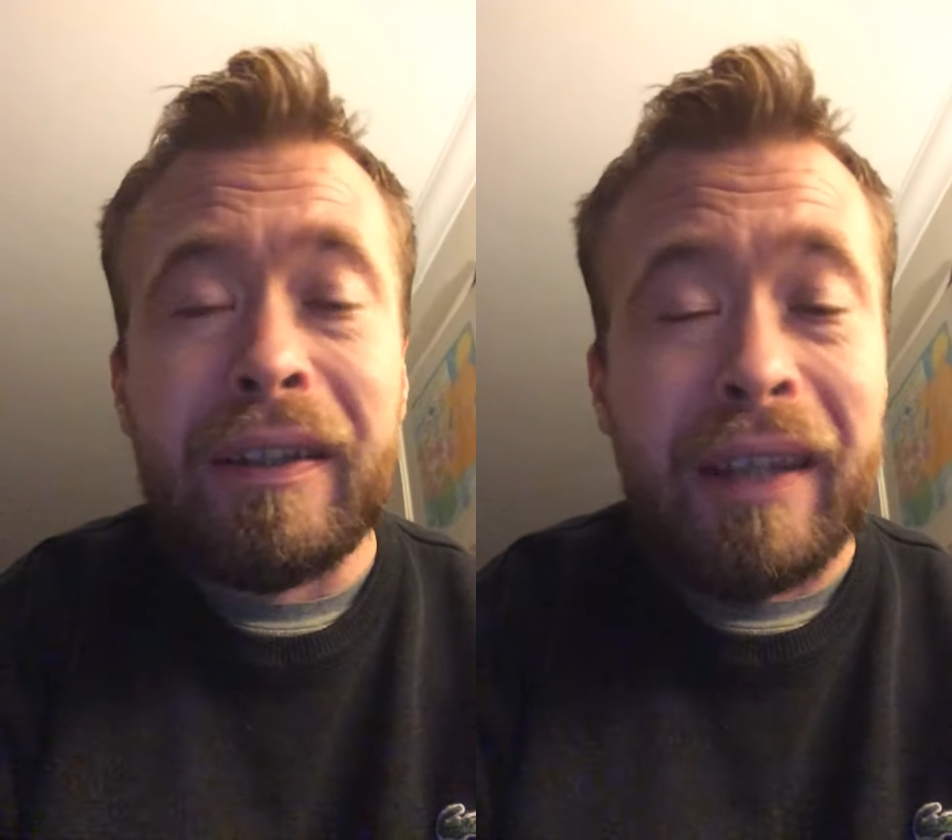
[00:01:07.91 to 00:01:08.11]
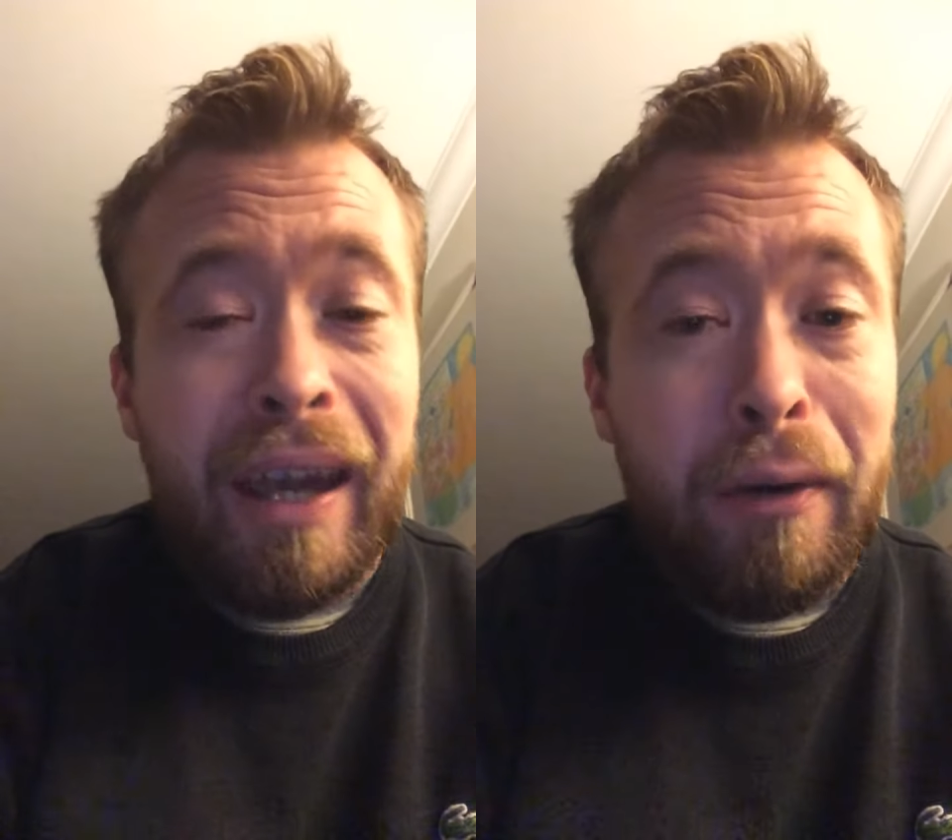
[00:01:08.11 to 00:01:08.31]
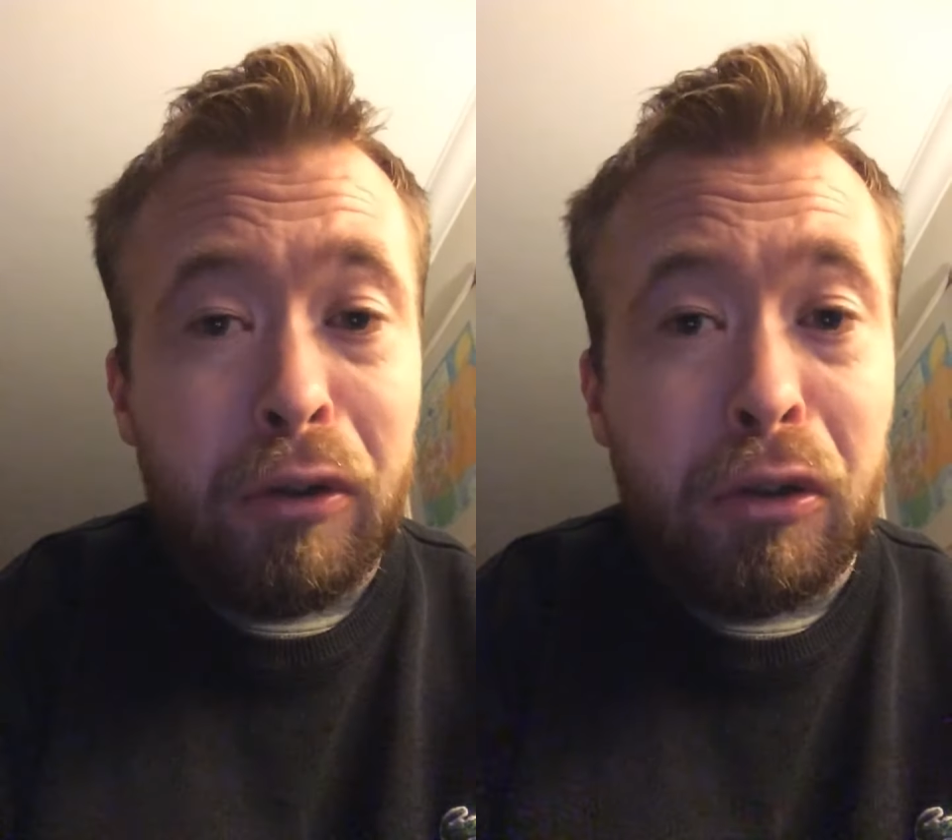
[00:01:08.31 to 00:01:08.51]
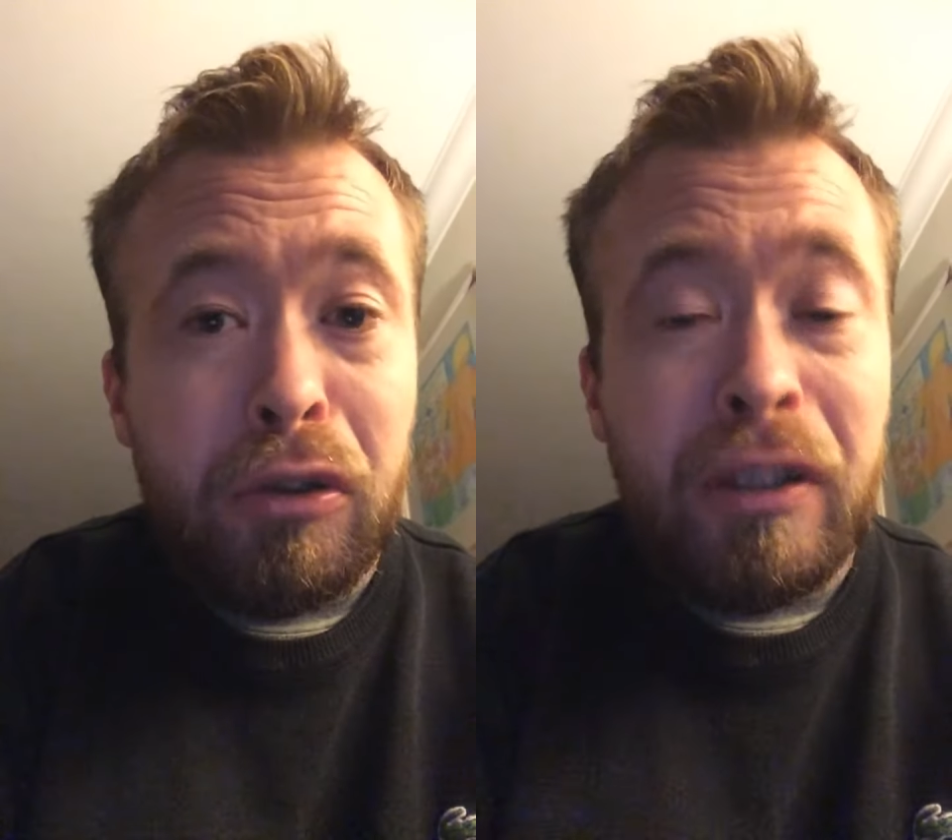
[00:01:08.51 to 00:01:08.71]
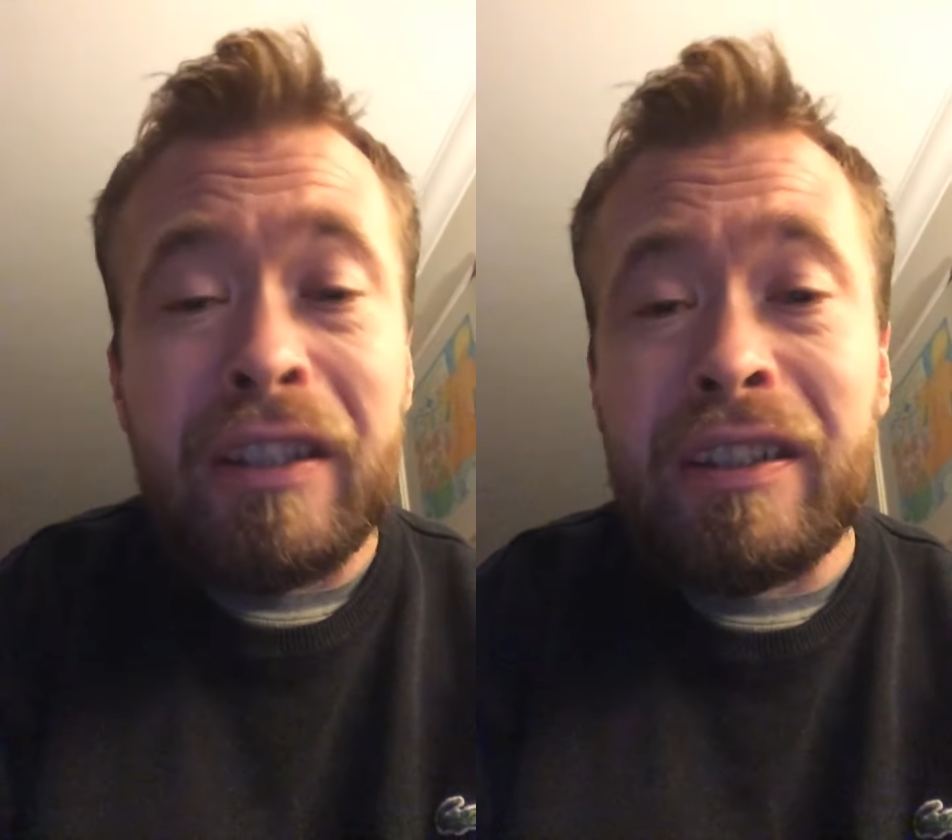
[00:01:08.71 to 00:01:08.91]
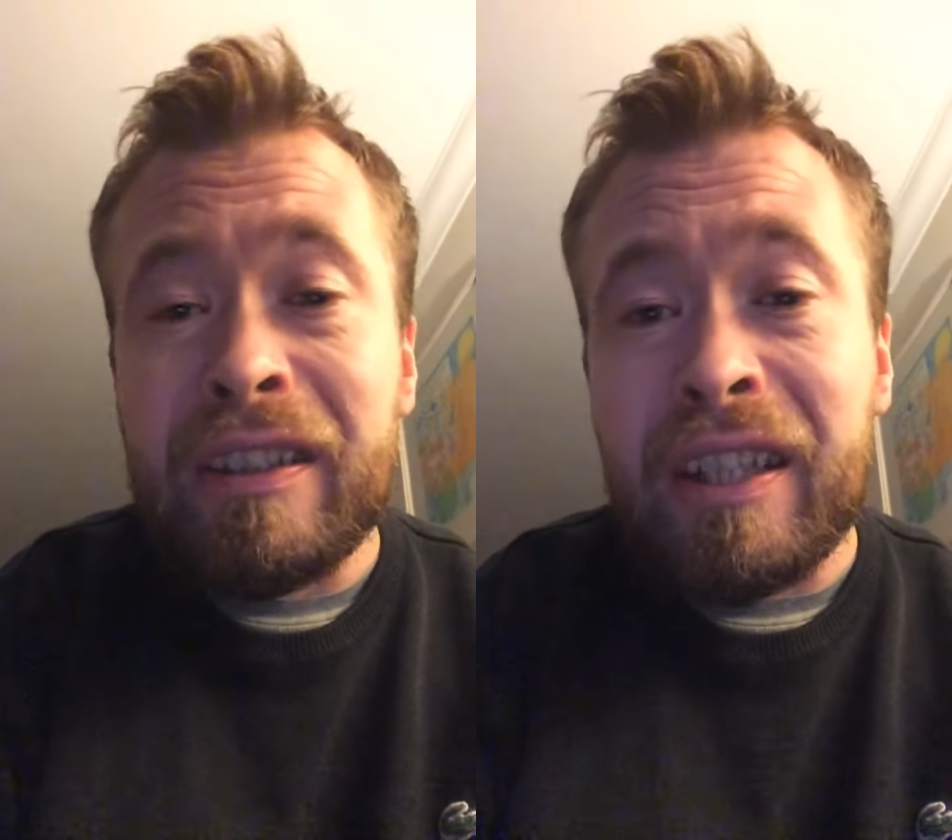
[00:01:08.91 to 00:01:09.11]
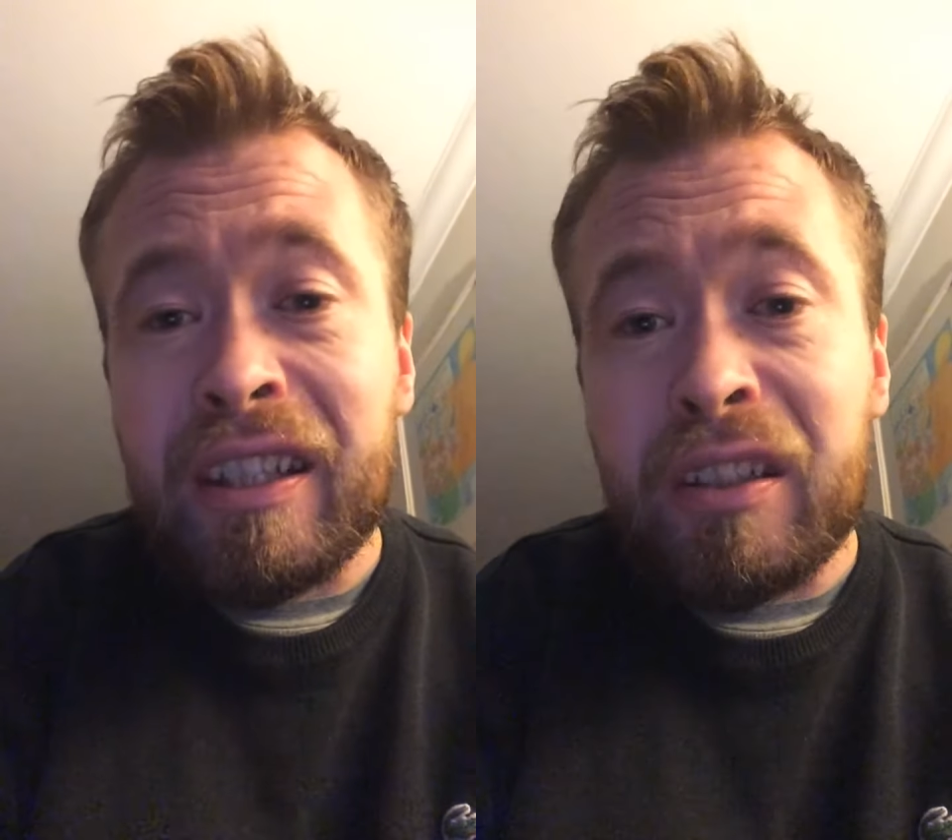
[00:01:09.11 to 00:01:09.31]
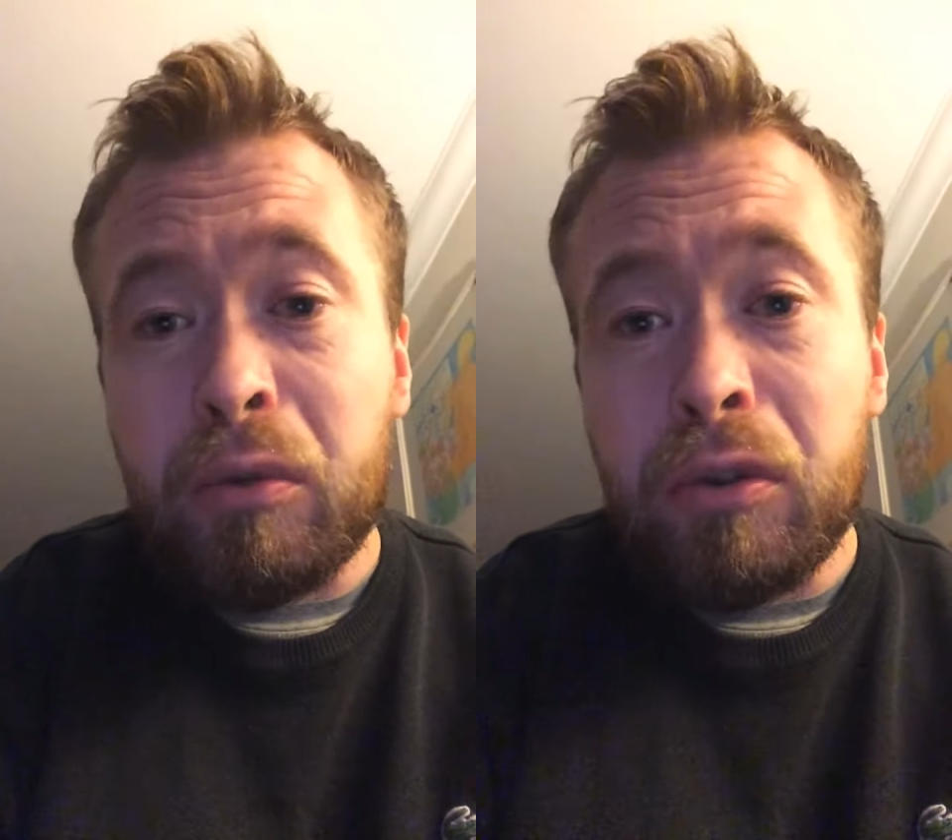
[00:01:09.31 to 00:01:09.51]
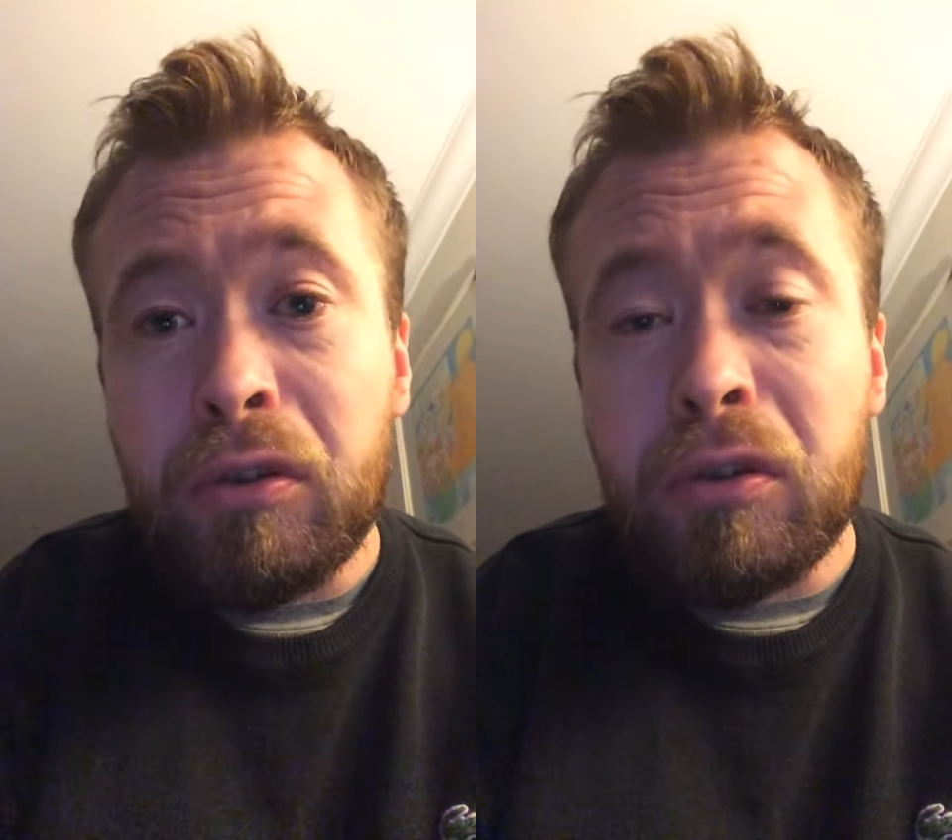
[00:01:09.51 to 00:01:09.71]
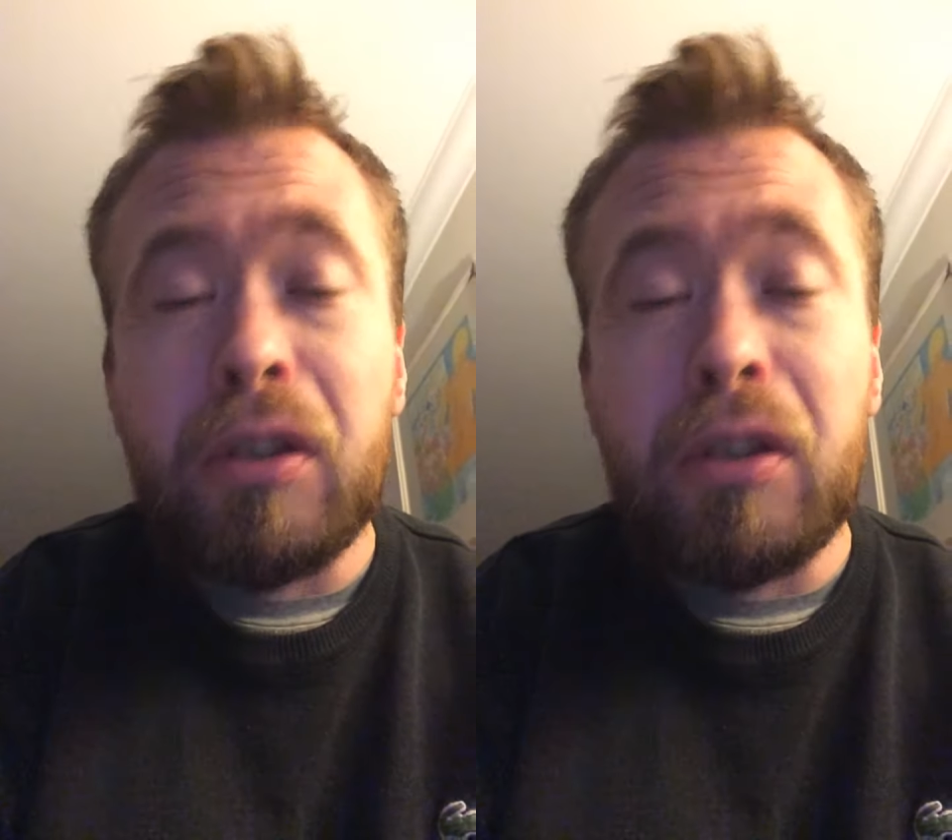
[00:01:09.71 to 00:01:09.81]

they're arrogant, they're ignorant,